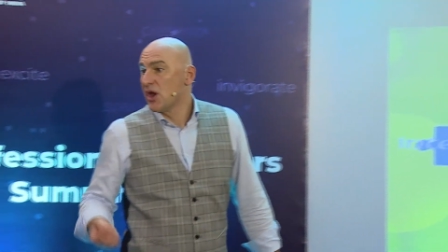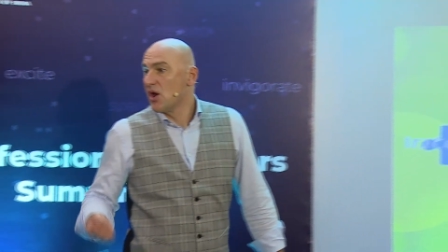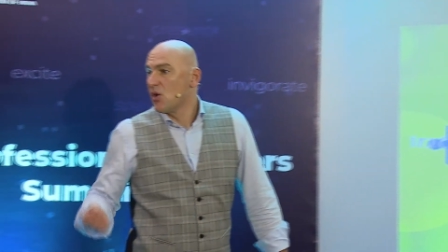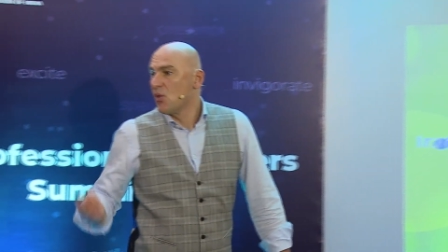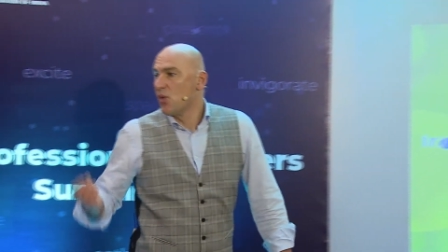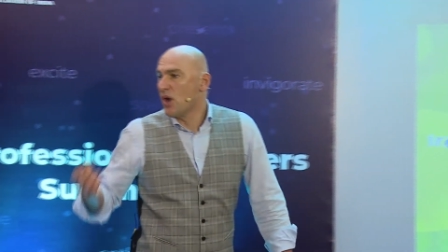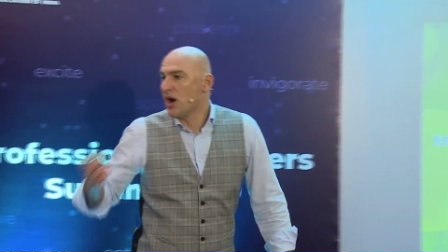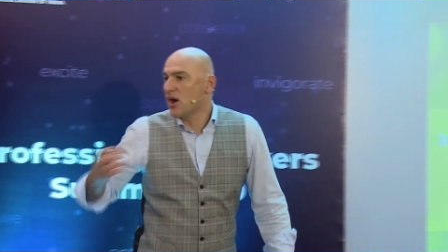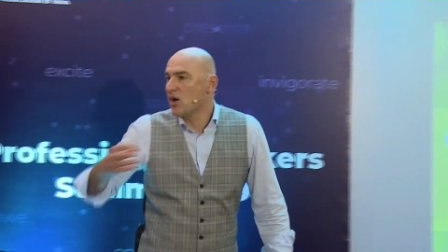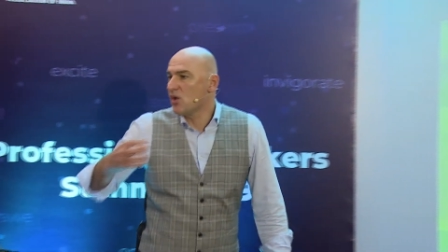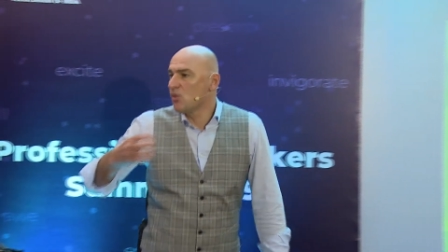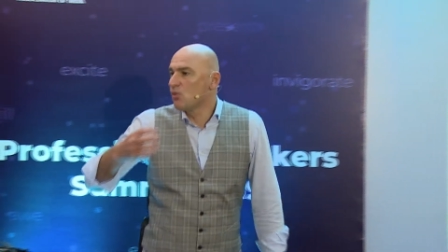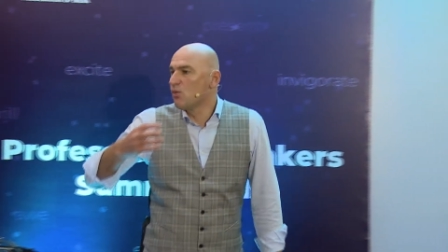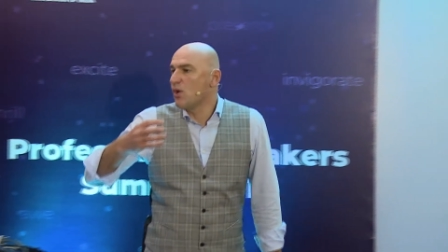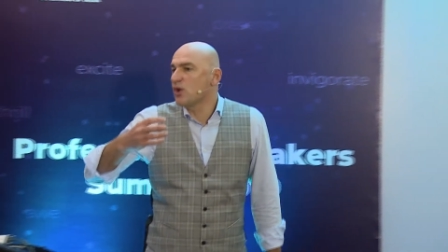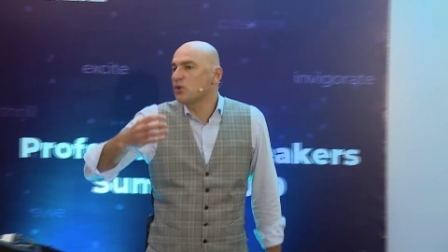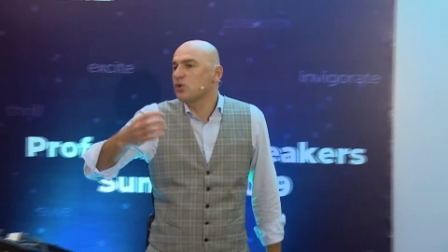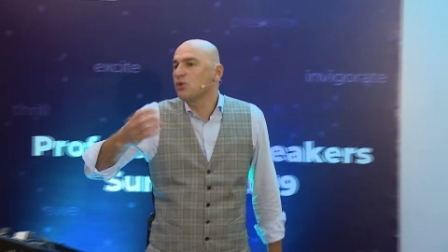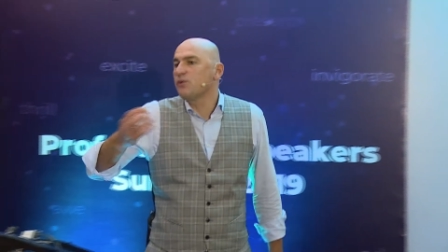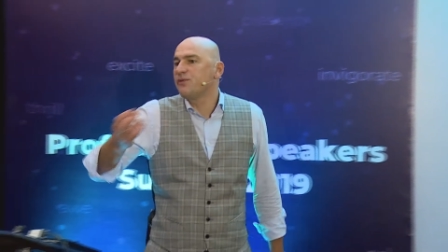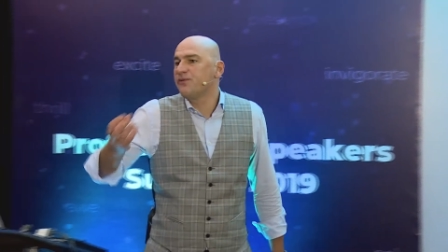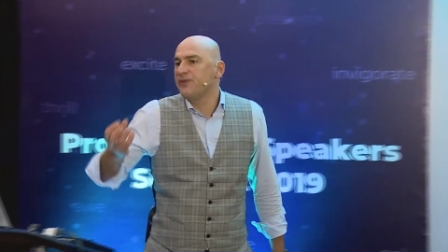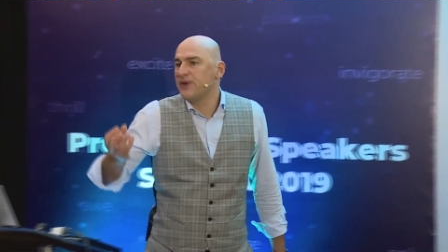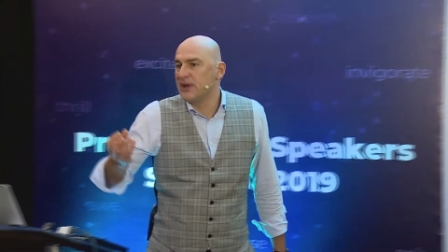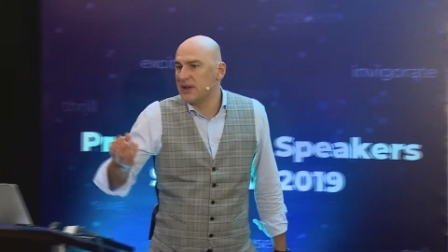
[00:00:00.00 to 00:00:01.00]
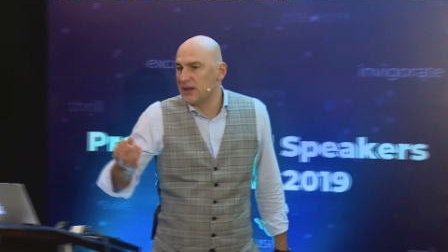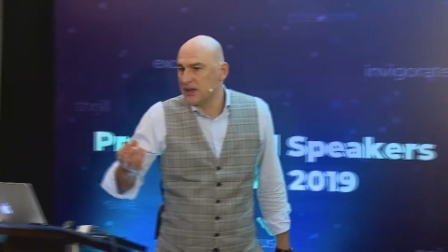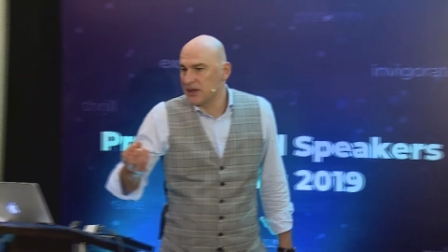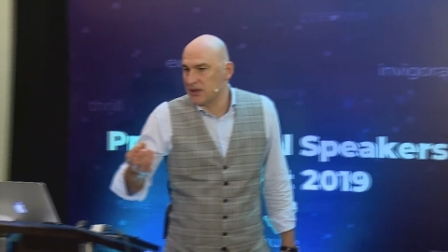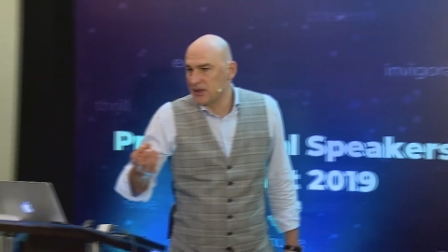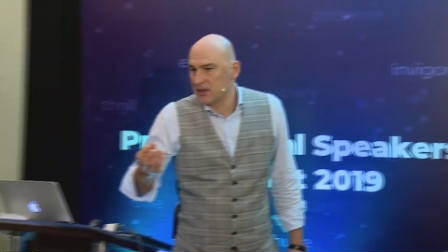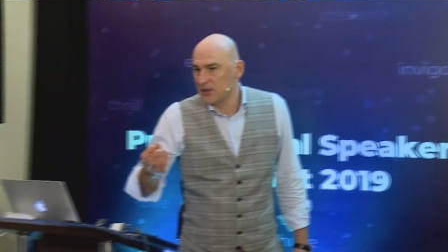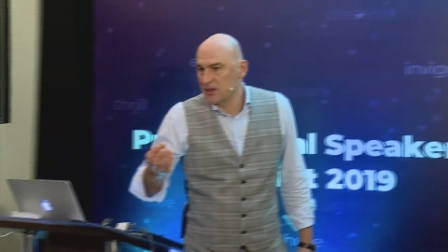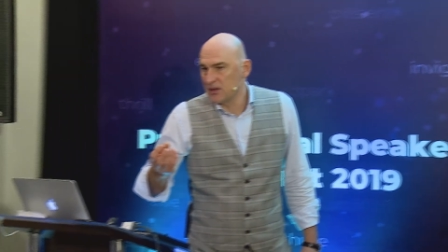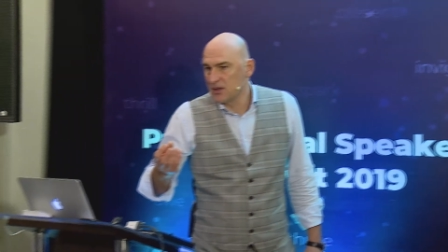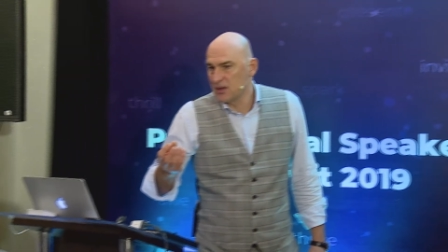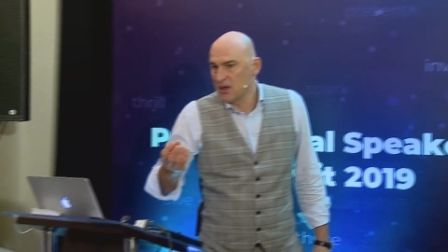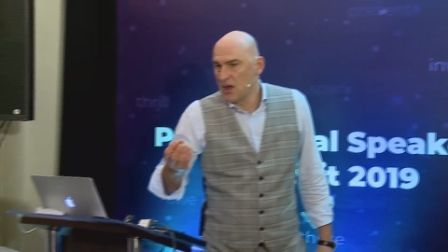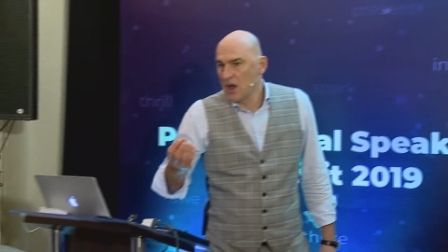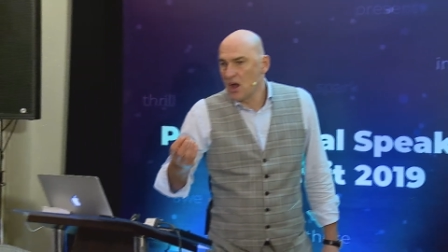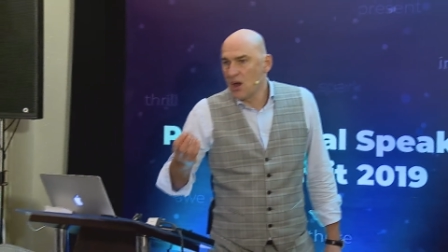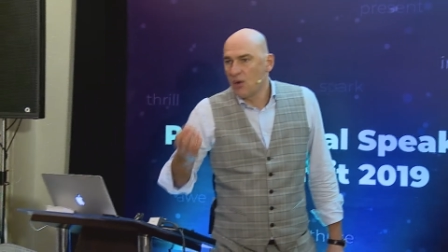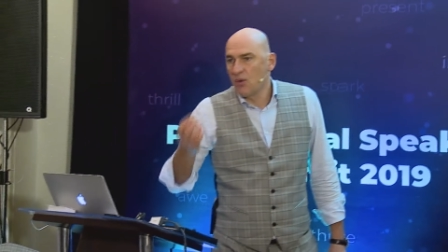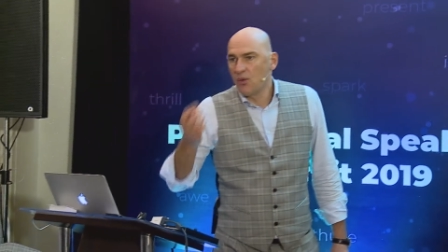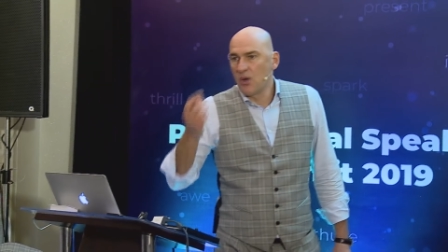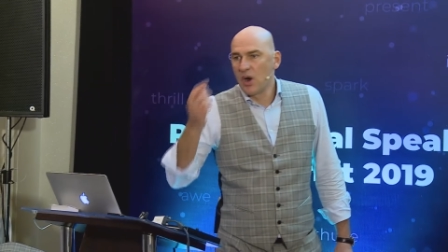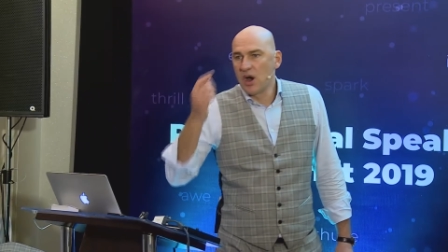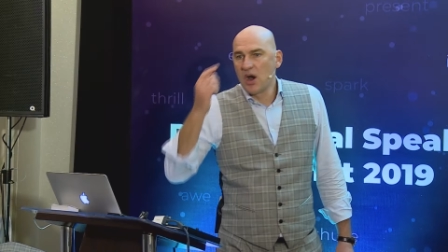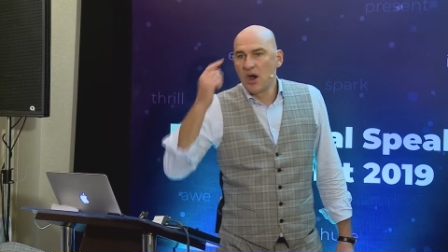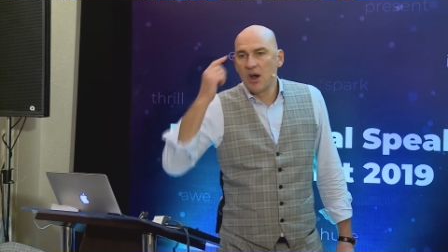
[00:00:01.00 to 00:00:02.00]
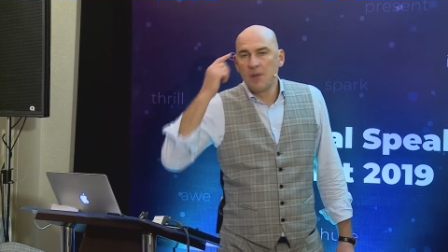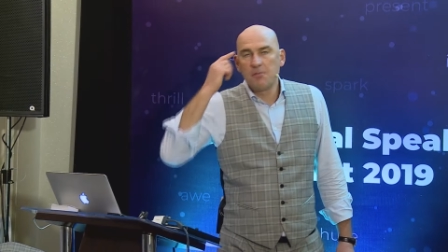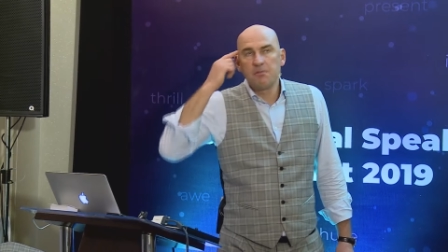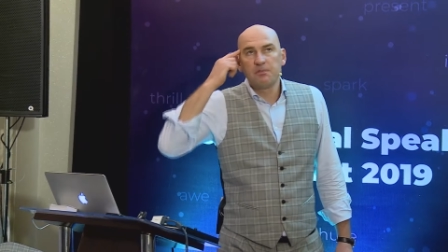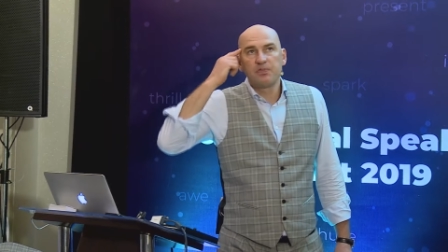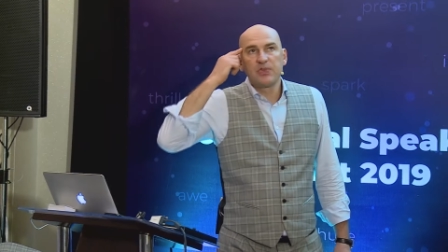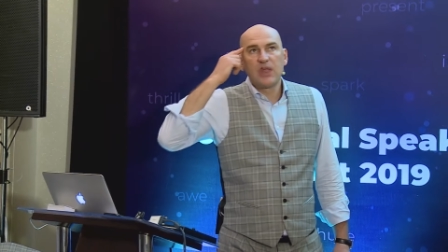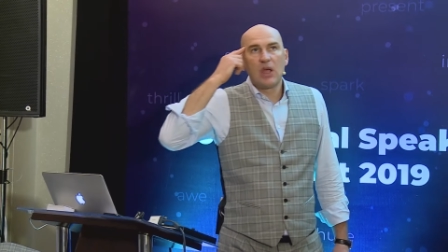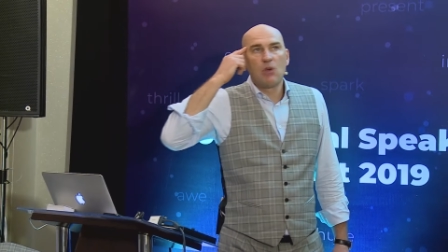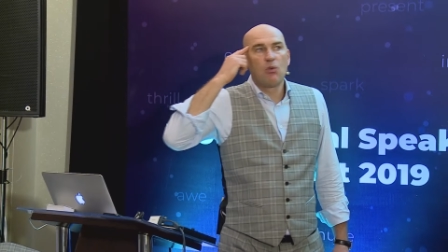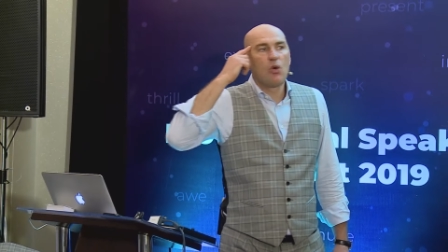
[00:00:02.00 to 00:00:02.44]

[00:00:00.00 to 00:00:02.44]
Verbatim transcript: What, what you're feeling, well,